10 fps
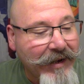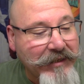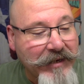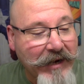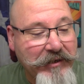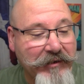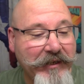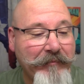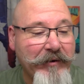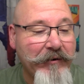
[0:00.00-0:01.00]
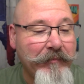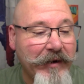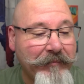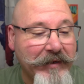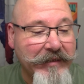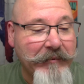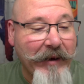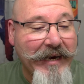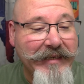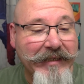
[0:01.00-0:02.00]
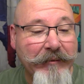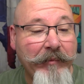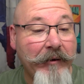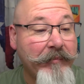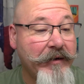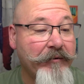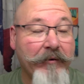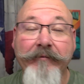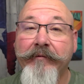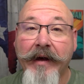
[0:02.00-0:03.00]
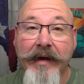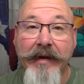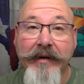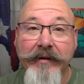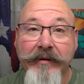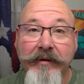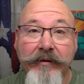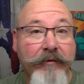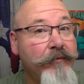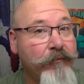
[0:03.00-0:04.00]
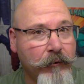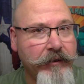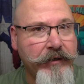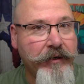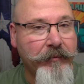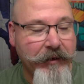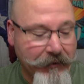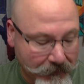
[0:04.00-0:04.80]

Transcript: It's not your typical pumpkin spice. It's pumpkin refined for the gentleman.